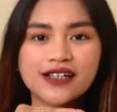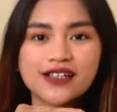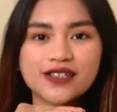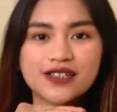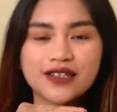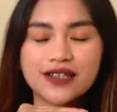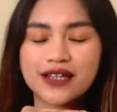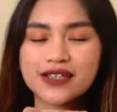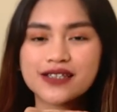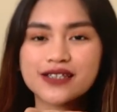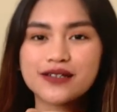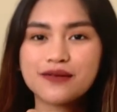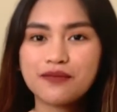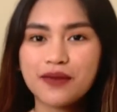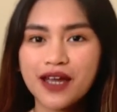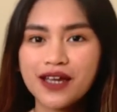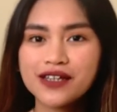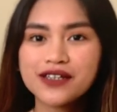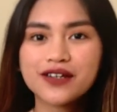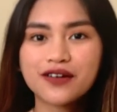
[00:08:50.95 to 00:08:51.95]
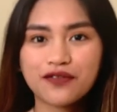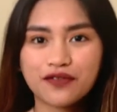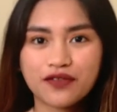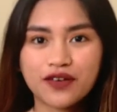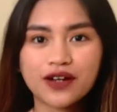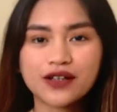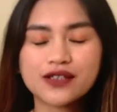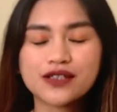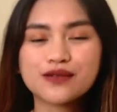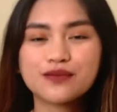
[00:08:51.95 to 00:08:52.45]
So that's the main
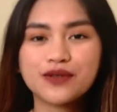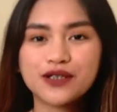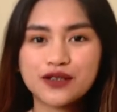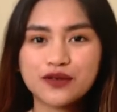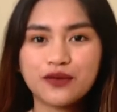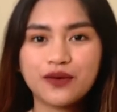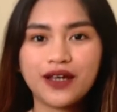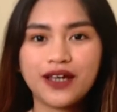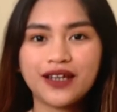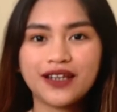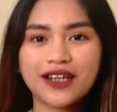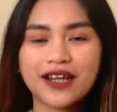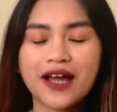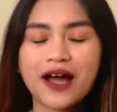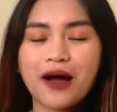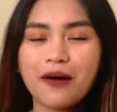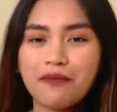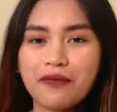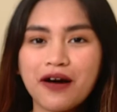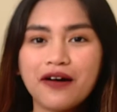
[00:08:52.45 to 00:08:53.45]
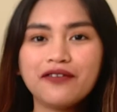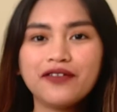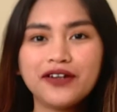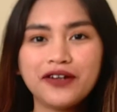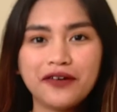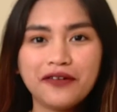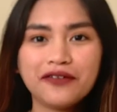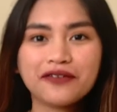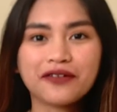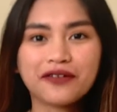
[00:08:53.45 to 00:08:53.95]
difference between above
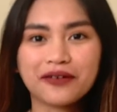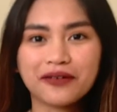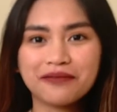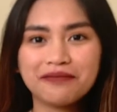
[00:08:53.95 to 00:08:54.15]
and over.